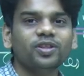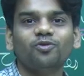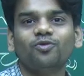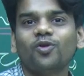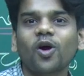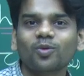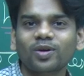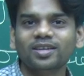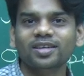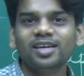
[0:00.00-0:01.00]
in the
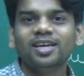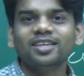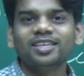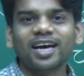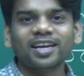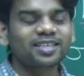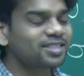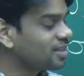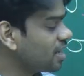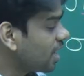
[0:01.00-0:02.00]
forward
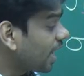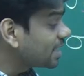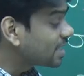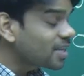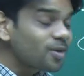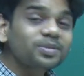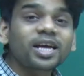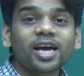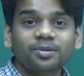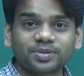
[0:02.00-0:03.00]
direction, and
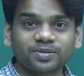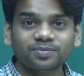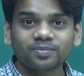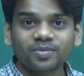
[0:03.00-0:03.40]
sometimes